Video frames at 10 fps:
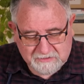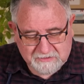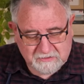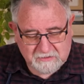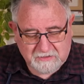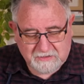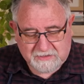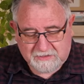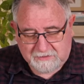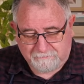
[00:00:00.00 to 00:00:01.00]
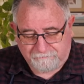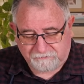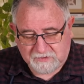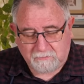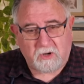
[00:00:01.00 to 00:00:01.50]
little
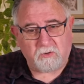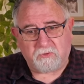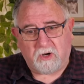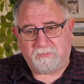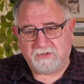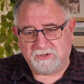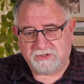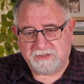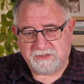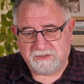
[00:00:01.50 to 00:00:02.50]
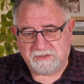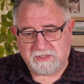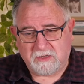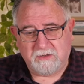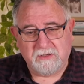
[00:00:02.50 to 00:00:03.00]
mold-ripened cheese,
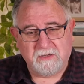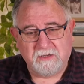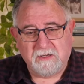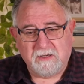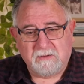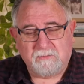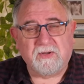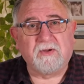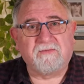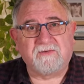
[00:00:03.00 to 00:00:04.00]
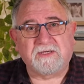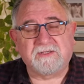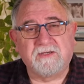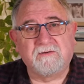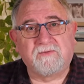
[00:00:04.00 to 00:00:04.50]
so
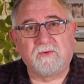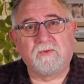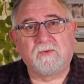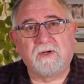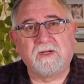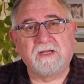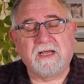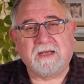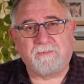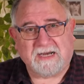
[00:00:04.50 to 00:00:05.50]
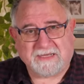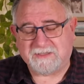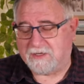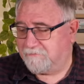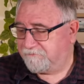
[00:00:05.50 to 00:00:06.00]
perfect for a
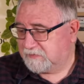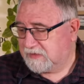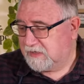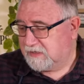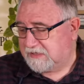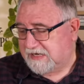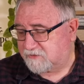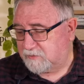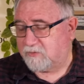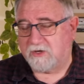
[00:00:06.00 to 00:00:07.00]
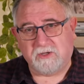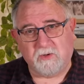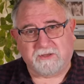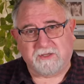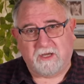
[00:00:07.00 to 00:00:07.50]
platter. You'd have to be pretty
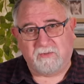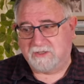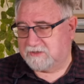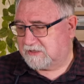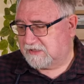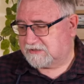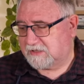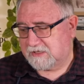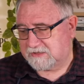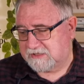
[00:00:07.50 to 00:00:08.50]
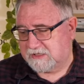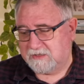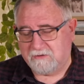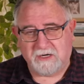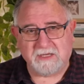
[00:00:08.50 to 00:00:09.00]
quick though, because I dare say, like I said,
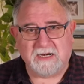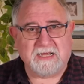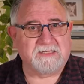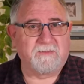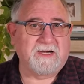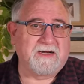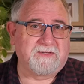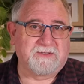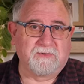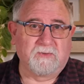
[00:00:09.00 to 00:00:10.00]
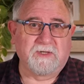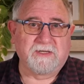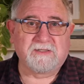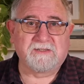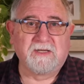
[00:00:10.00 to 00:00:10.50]
they're only gonna last about another 2
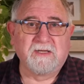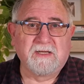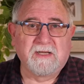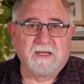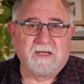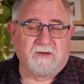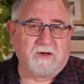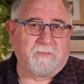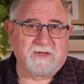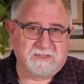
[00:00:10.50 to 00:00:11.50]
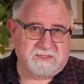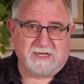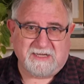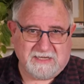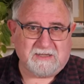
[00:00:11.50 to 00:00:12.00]
weeks. Not because I'm
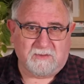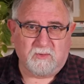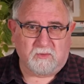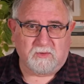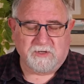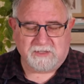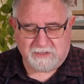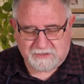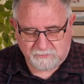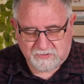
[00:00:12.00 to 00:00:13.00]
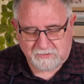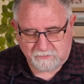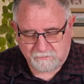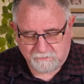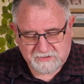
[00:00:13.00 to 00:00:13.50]
gonna eat them all quickly, but
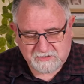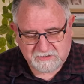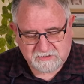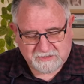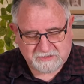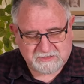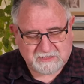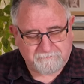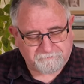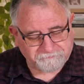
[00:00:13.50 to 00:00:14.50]
because, like I said,